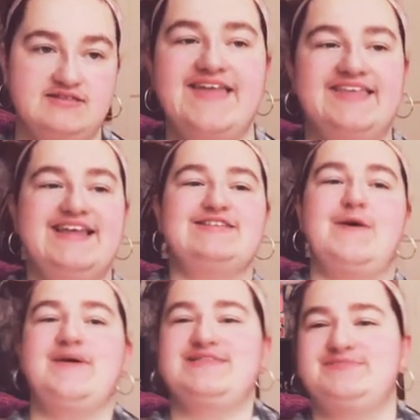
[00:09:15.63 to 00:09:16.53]
The fact that he's
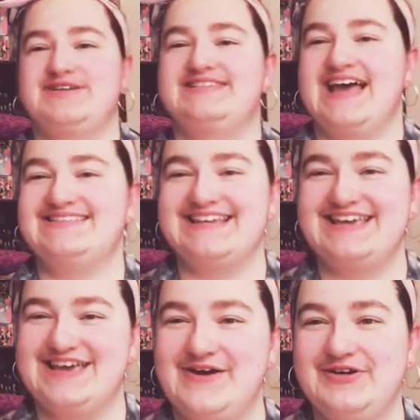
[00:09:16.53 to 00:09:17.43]
always protecting
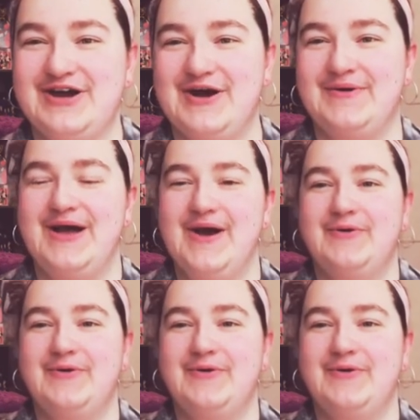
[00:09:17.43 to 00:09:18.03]
Kyoko